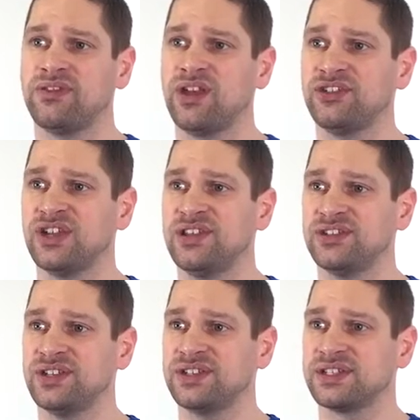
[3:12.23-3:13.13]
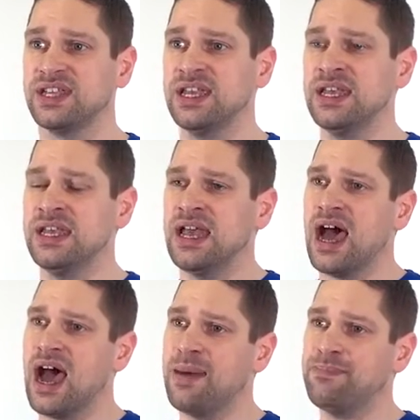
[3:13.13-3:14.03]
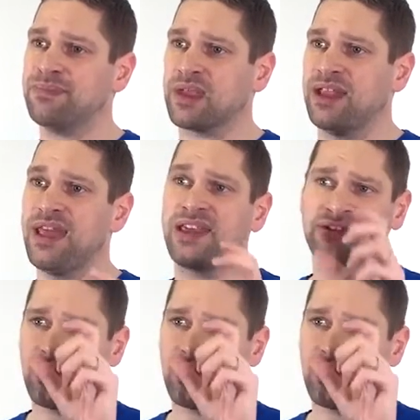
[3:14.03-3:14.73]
in the search engines. And